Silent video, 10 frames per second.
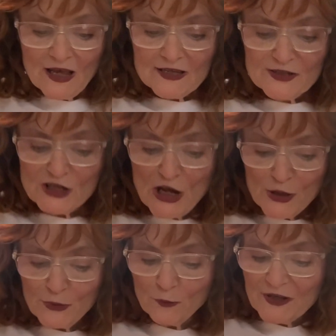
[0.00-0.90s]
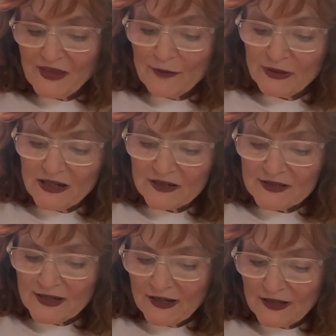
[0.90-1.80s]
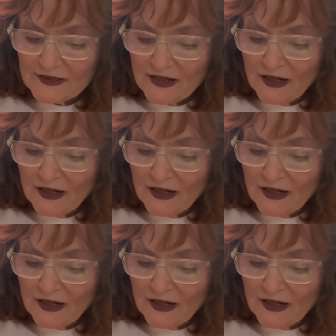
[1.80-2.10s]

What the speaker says: So, with that being said,